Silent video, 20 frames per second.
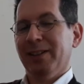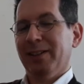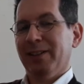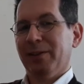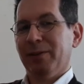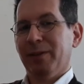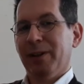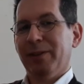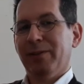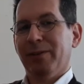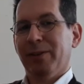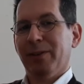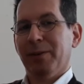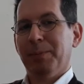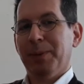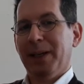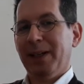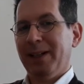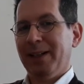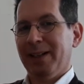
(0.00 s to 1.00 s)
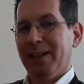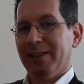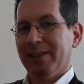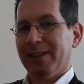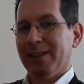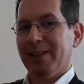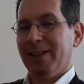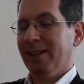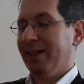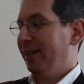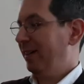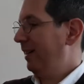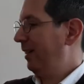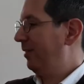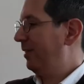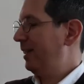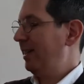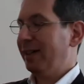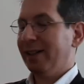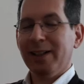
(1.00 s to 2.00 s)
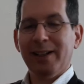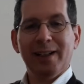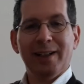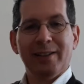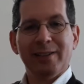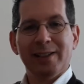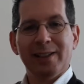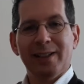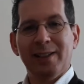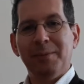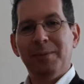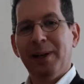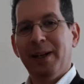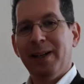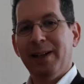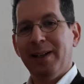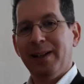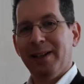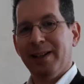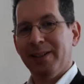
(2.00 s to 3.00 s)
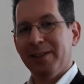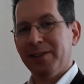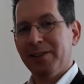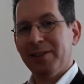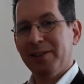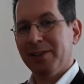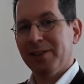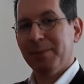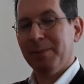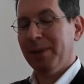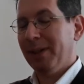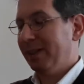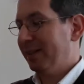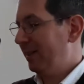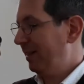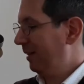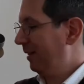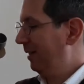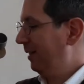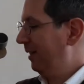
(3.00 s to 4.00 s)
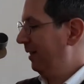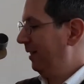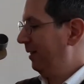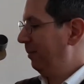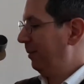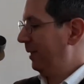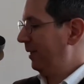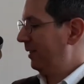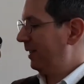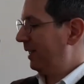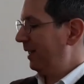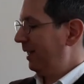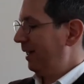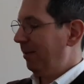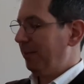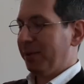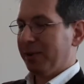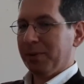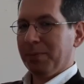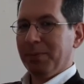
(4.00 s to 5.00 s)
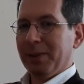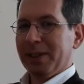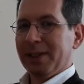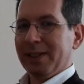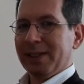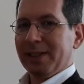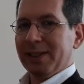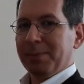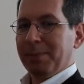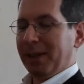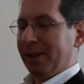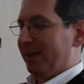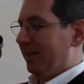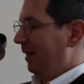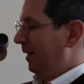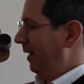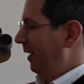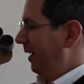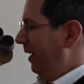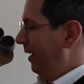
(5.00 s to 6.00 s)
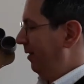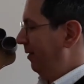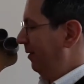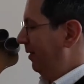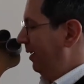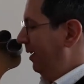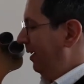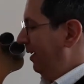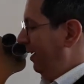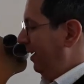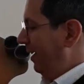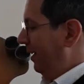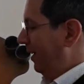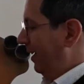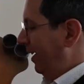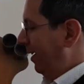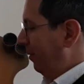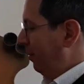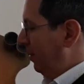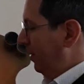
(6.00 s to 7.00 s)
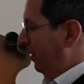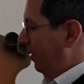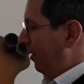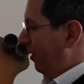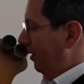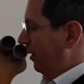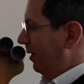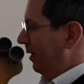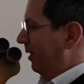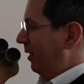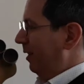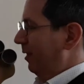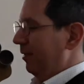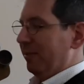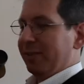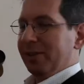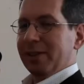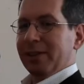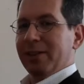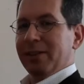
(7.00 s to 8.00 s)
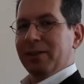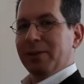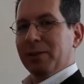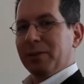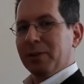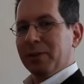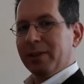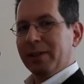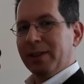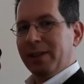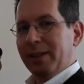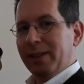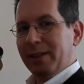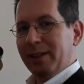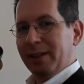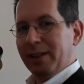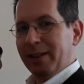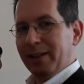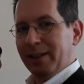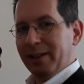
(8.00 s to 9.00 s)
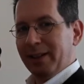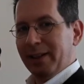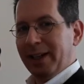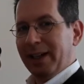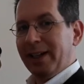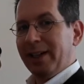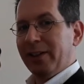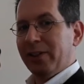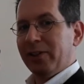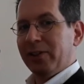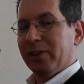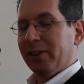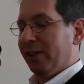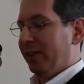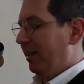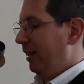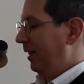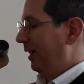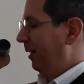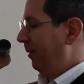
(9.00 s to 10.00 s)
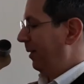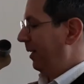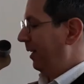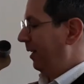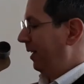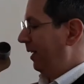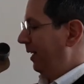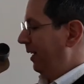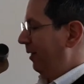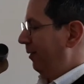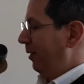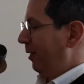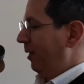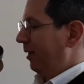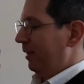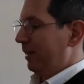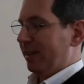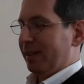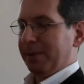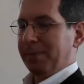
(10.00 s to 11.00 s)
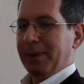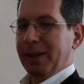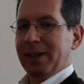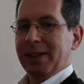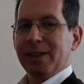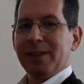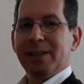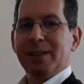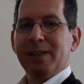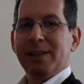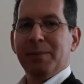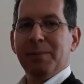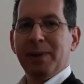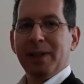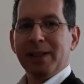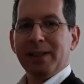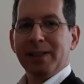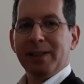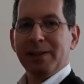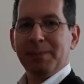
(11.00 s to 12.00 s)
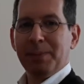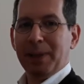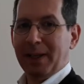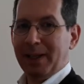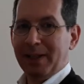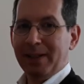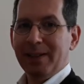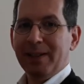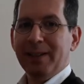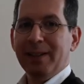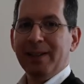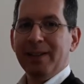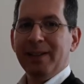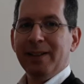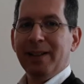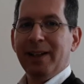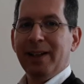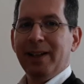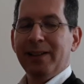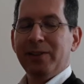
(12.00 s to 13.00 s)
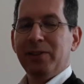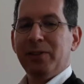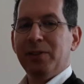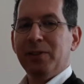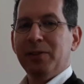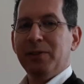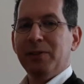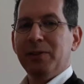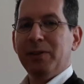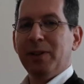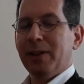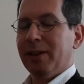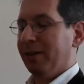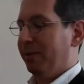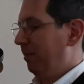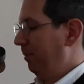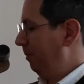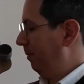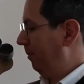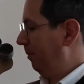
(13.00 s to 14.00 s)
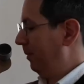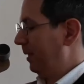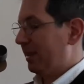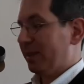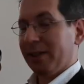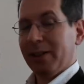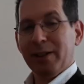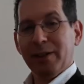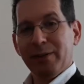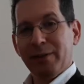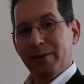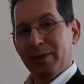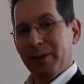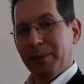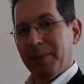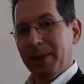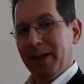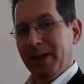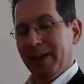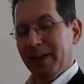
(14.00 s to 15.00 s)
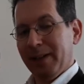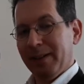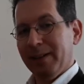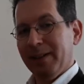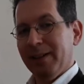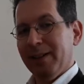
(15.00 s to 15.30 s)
Great for painting outside. I've taken it outside painting and it's just amazing. But you see how much mixing space I have and that I've put all the colors toward the uh, edge. That way I have all the space to mix paint and to um, mix color for the painting.